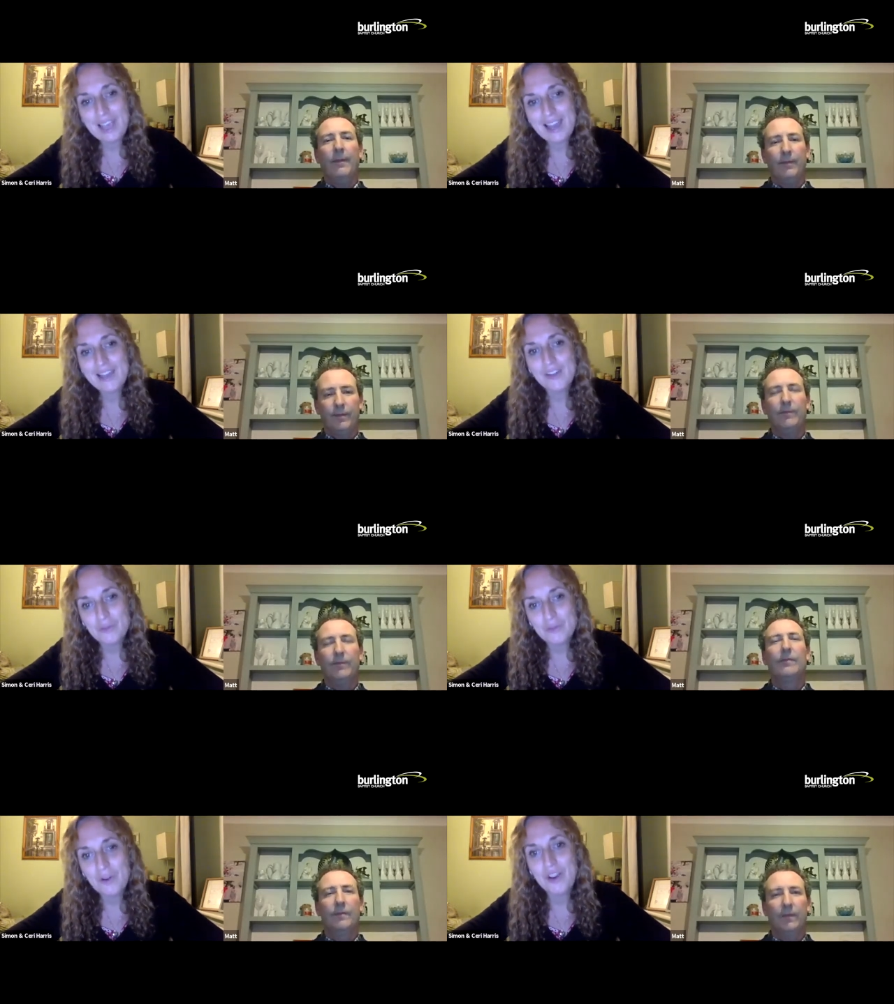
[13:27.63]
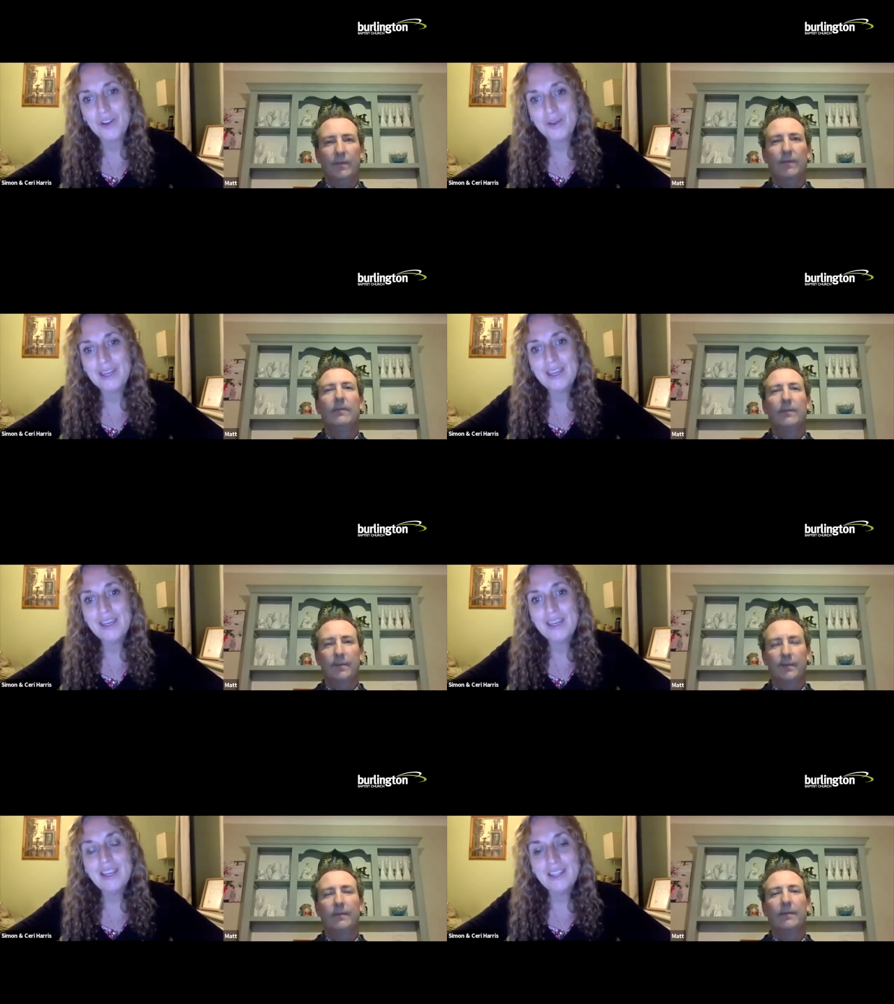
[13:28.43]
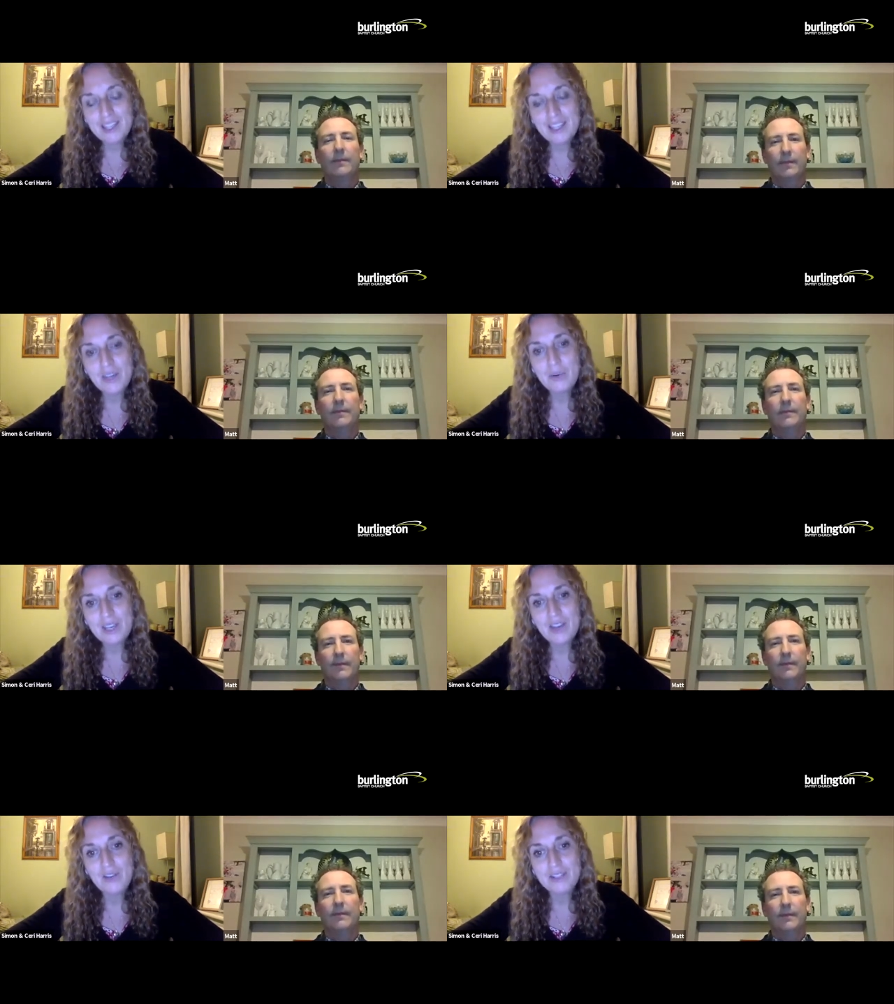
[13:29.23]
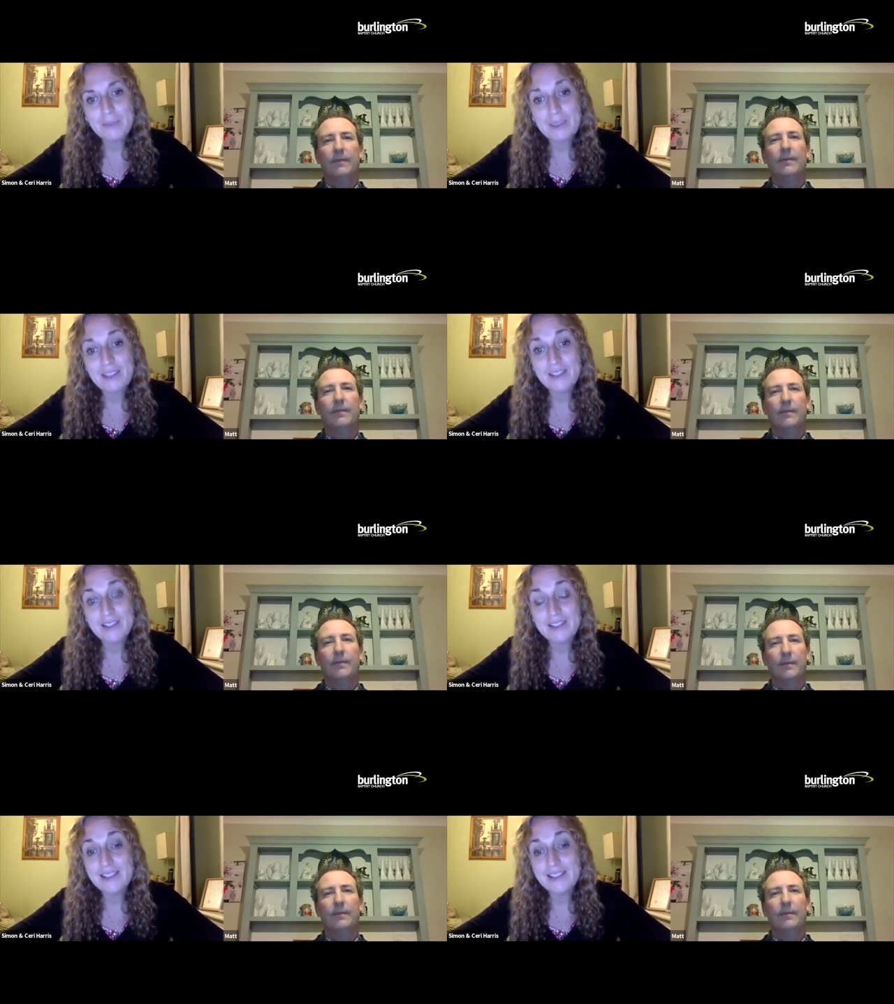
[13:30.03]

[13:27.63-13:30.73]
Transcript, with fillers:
Speaker 1: can grow in hearing God speak because